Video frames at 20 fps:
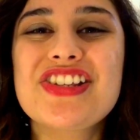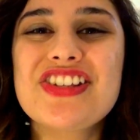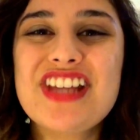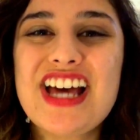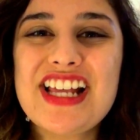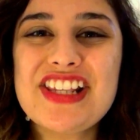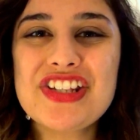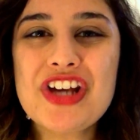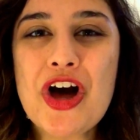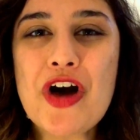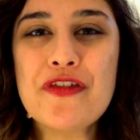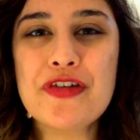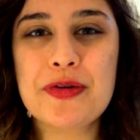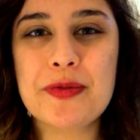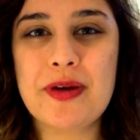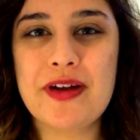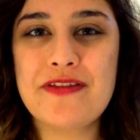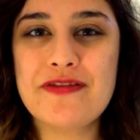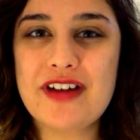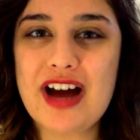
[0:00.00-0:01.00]
that's all for
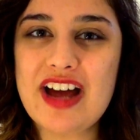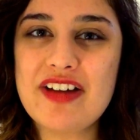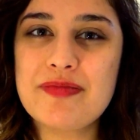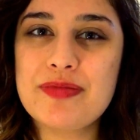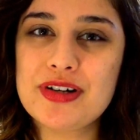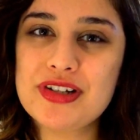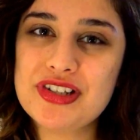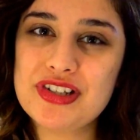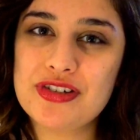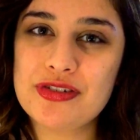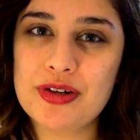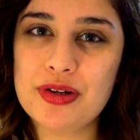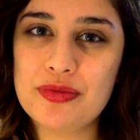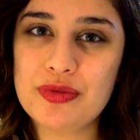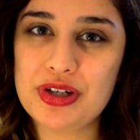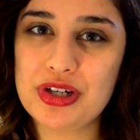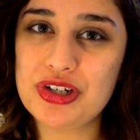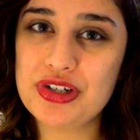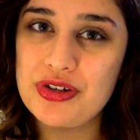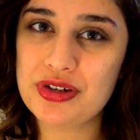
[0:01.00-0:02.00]
my 5 books to read
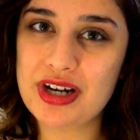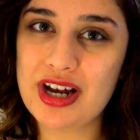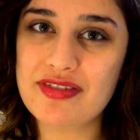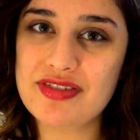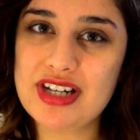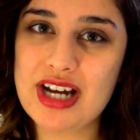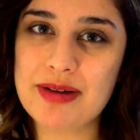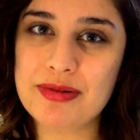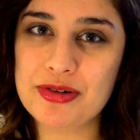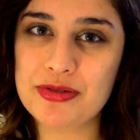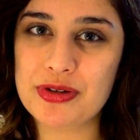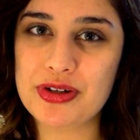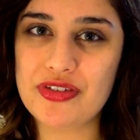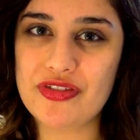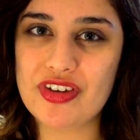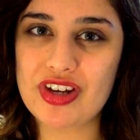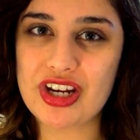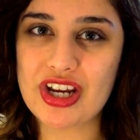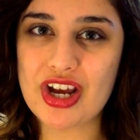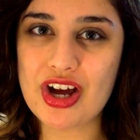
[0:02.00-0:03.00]
when you don't have time to read
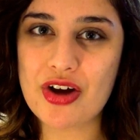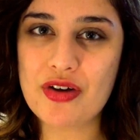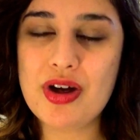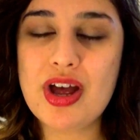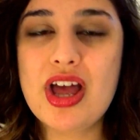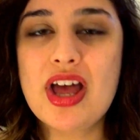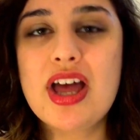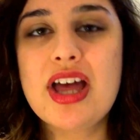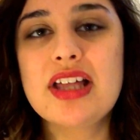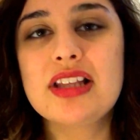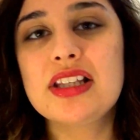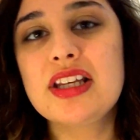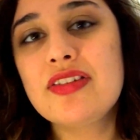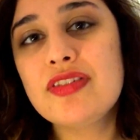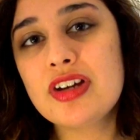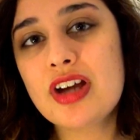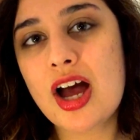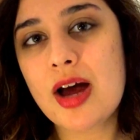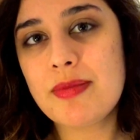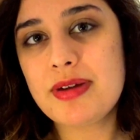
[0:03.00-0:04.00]
video. Leave
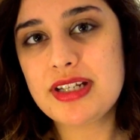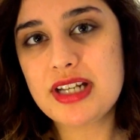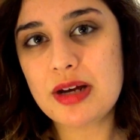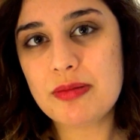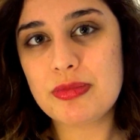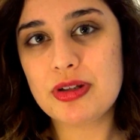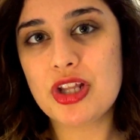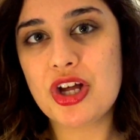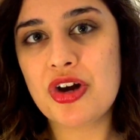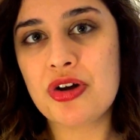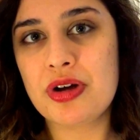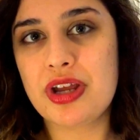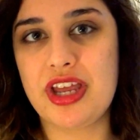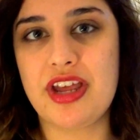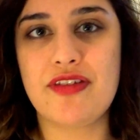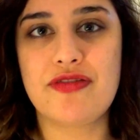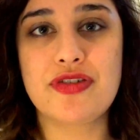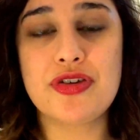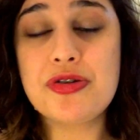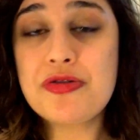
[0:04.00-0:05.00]
a comment down below
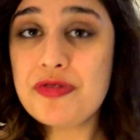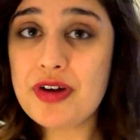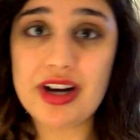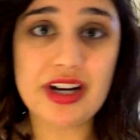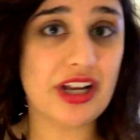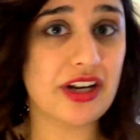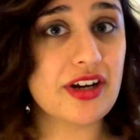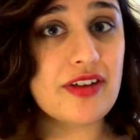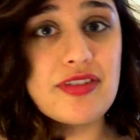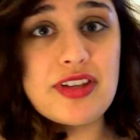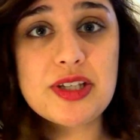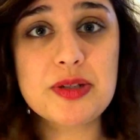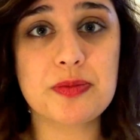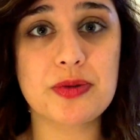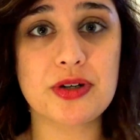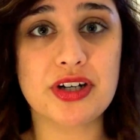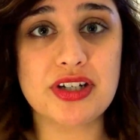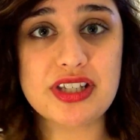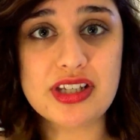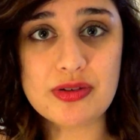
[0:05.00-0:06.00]
if you've read any of these
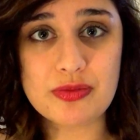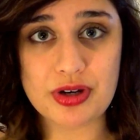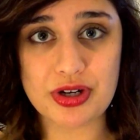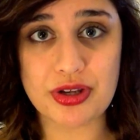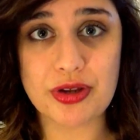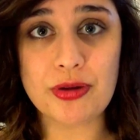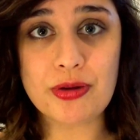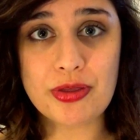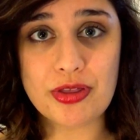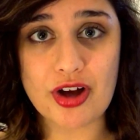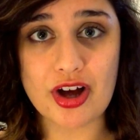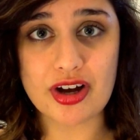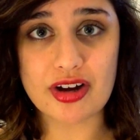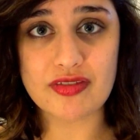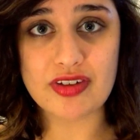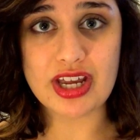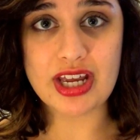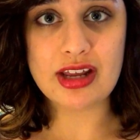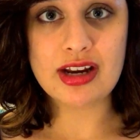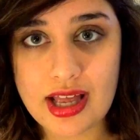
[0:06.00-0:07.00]
books and what you thought of
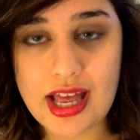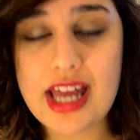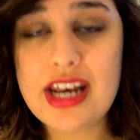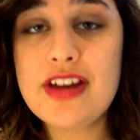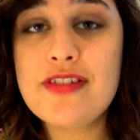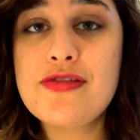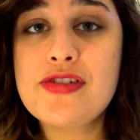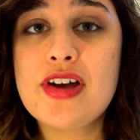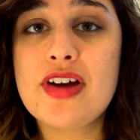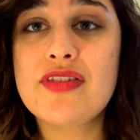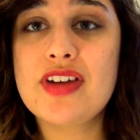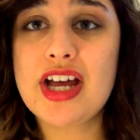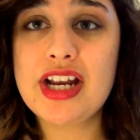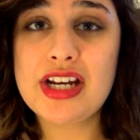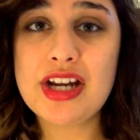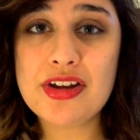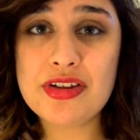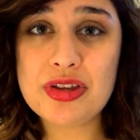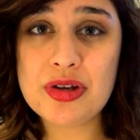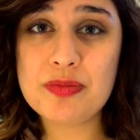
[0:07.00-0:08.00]
it. And if you have any
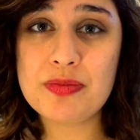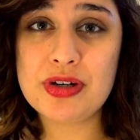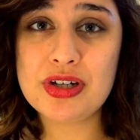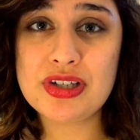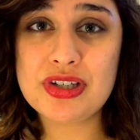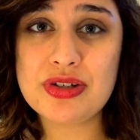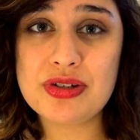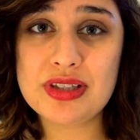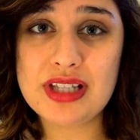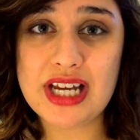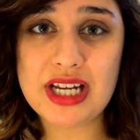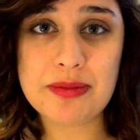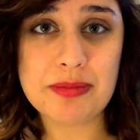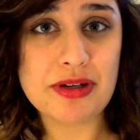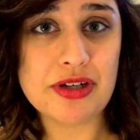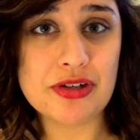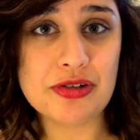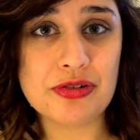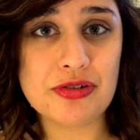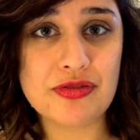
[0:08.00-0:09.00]
other books you'd like me
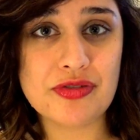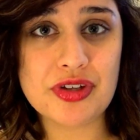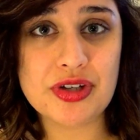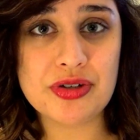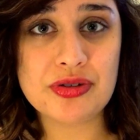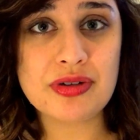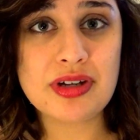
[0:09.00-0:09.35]
to review,